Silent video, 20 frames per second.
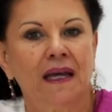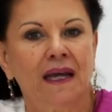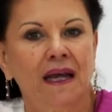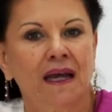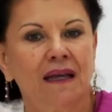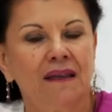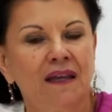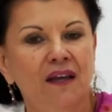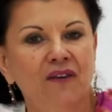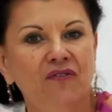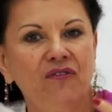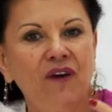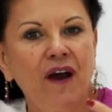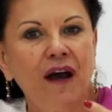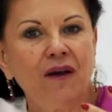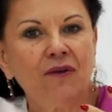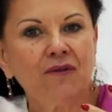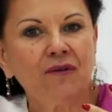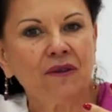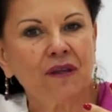And they
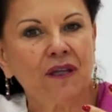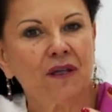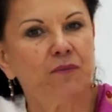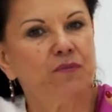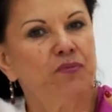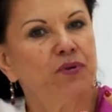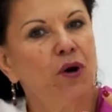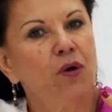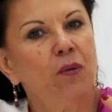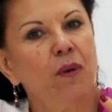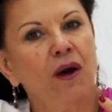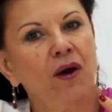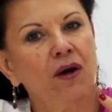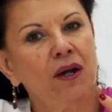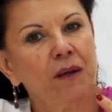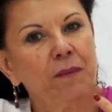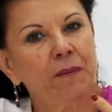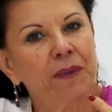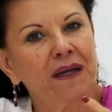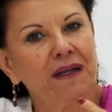found that
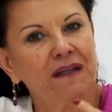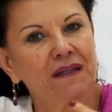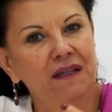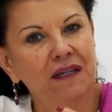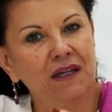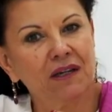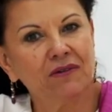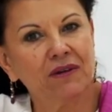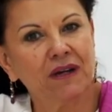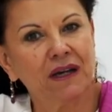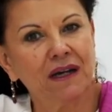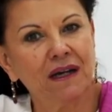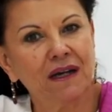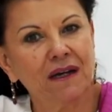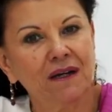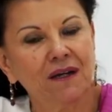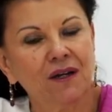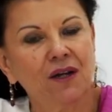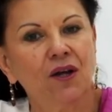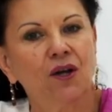probiotic bacteria
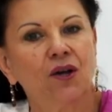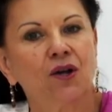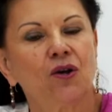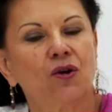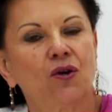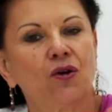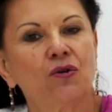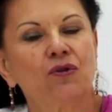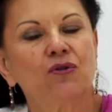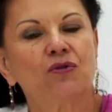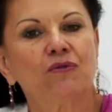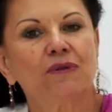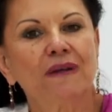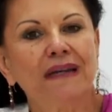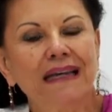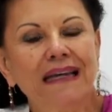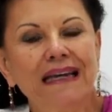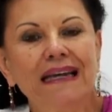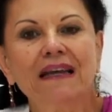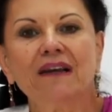could
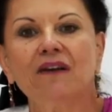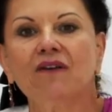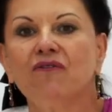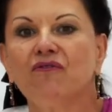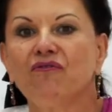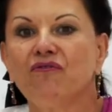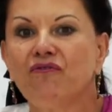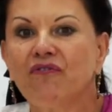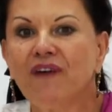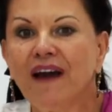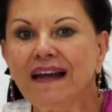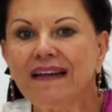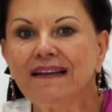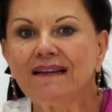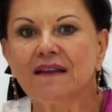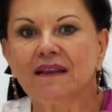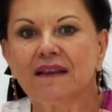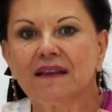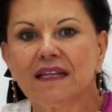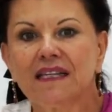really
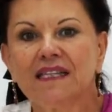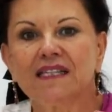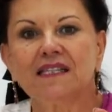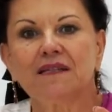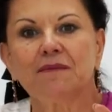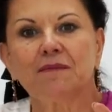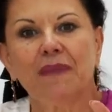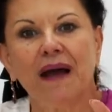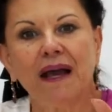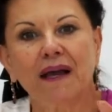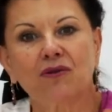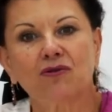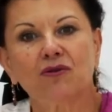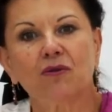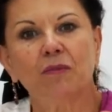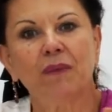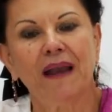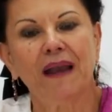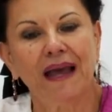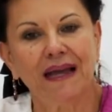fight this
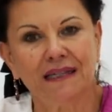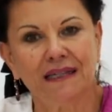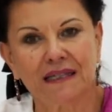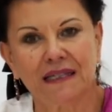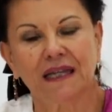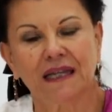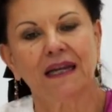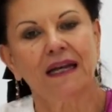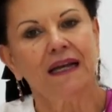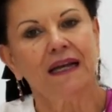microplastic.